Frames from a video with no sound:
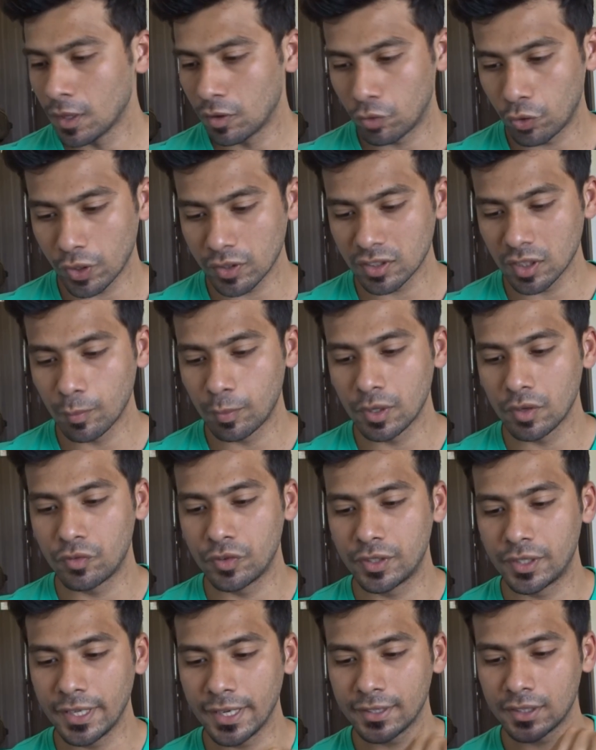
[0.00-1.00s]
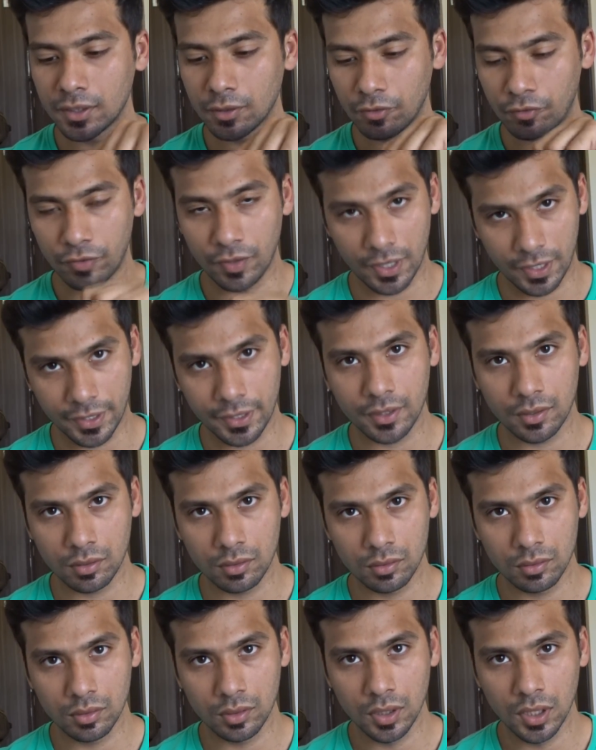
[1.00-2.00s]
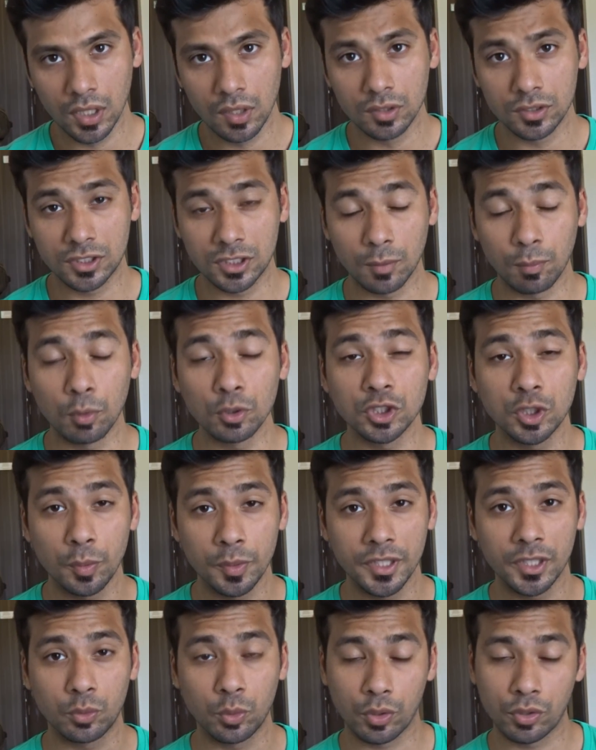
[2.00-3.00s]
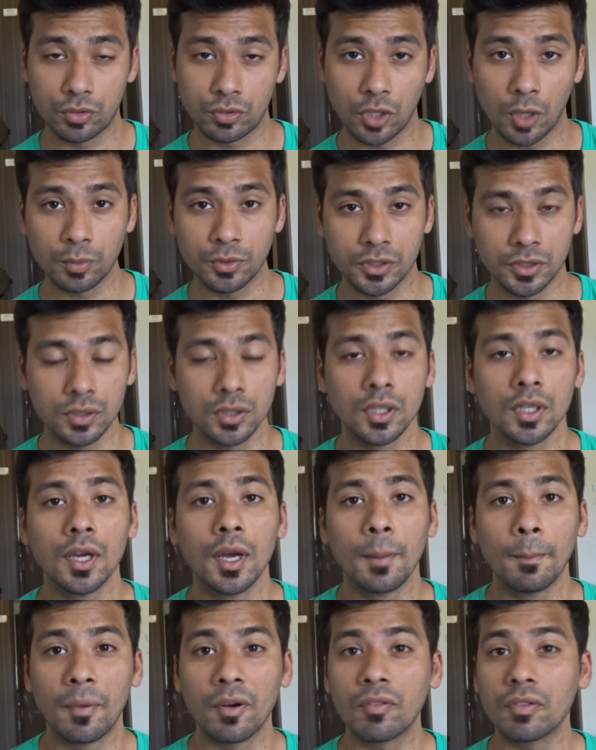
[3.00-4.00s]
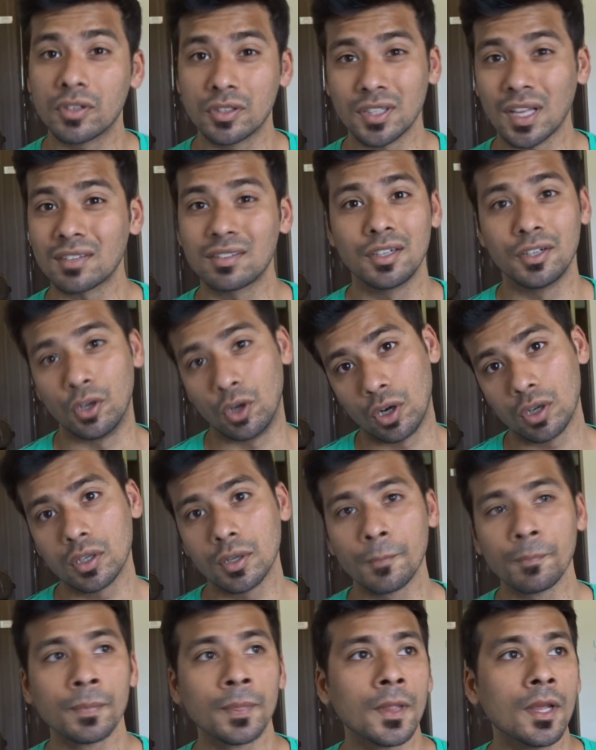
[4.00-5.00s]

For example, if you take the flight, which is supposed to be the quickest option, but which is actually not.